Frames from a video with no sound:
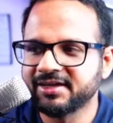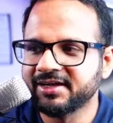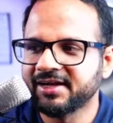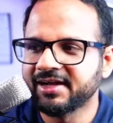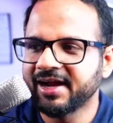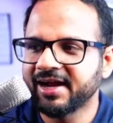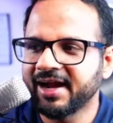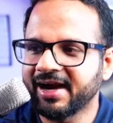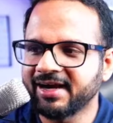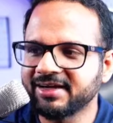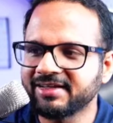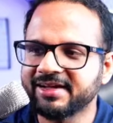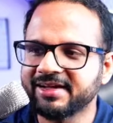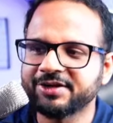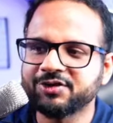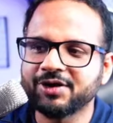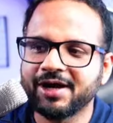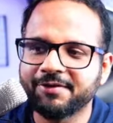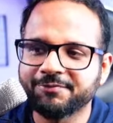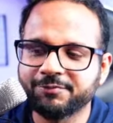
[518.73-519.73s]
And then
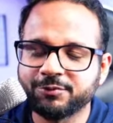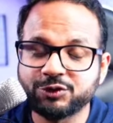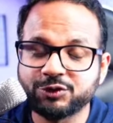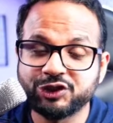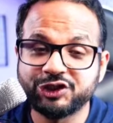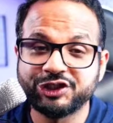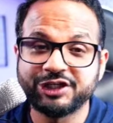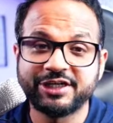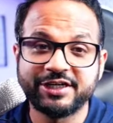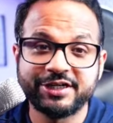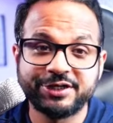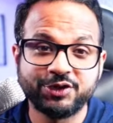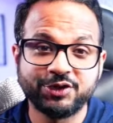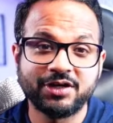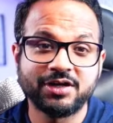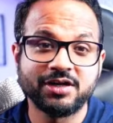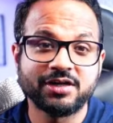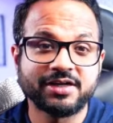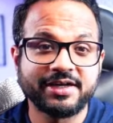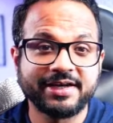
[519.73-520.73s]
you have to share your
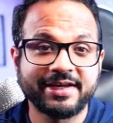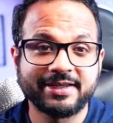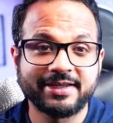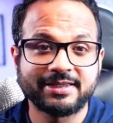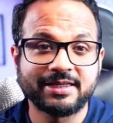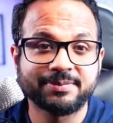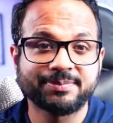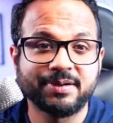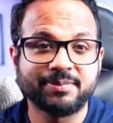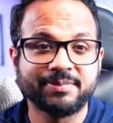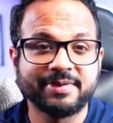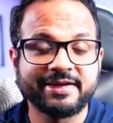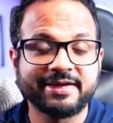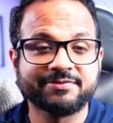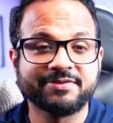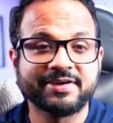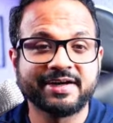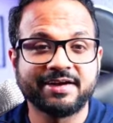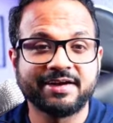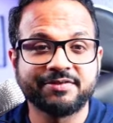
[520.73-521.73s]
learning in the public,
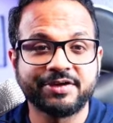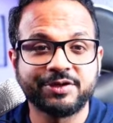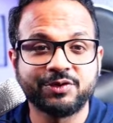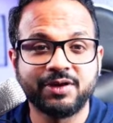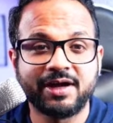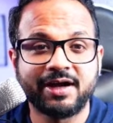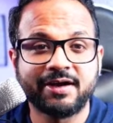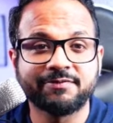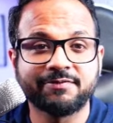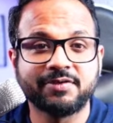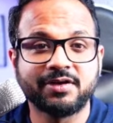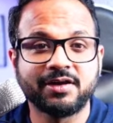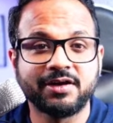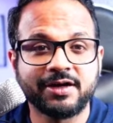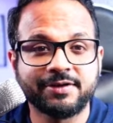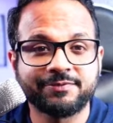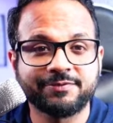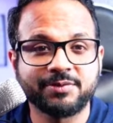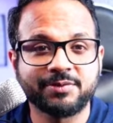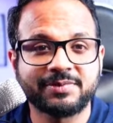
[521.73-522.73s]
whatever you have
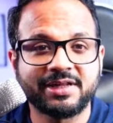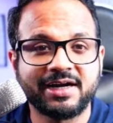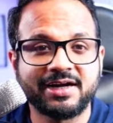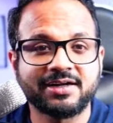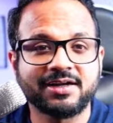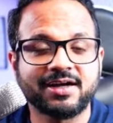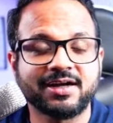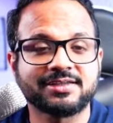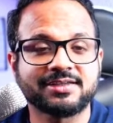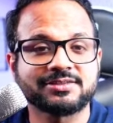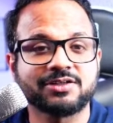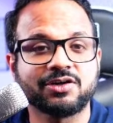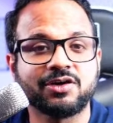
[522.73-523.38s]
learned from that task,